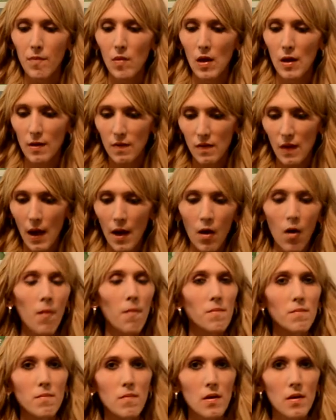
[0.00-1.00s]
it's
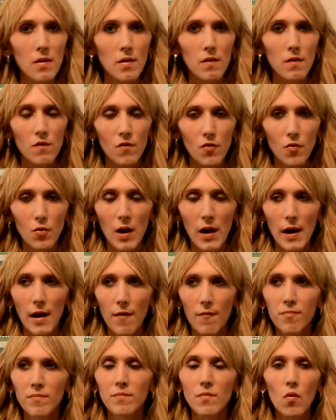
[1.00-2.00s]
helped me to
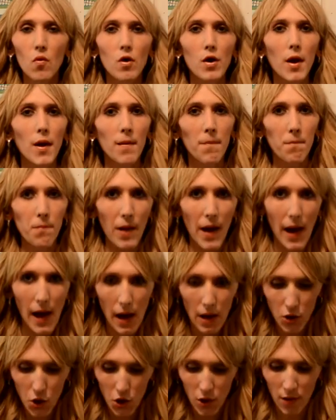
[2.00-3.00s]
have more
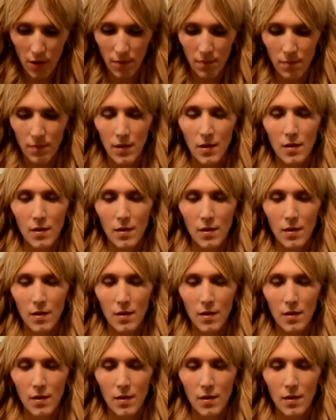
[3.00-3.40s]
compassion